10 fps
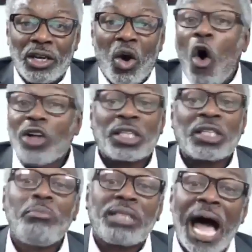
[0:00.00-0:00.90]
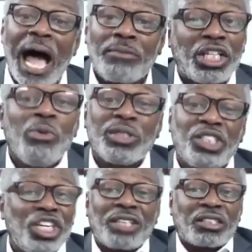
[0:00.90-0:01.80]
or sometimes she was
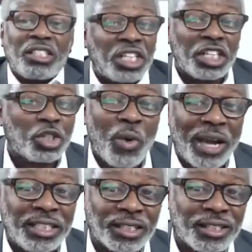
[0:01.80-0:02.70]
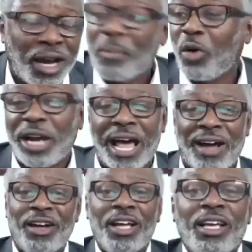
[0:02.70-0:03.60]
just a situation. Come on now.